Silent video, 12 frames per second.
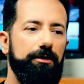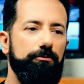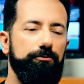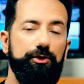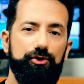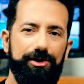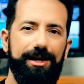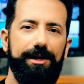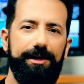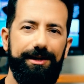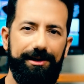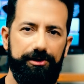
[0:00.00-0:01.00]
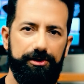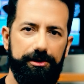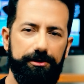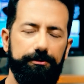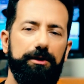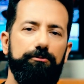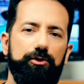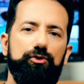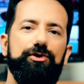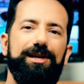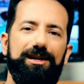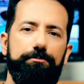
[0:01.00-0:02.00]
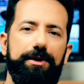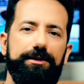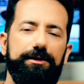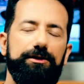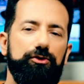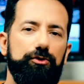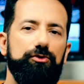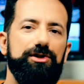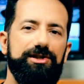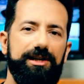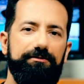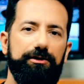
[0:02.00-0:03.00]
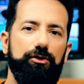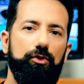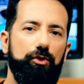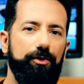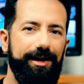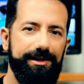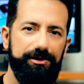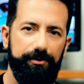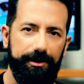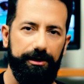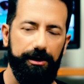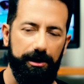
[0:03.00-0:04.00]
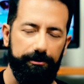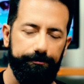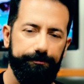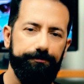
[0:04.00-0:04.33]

musically better to use a 7 or 8 string guitar.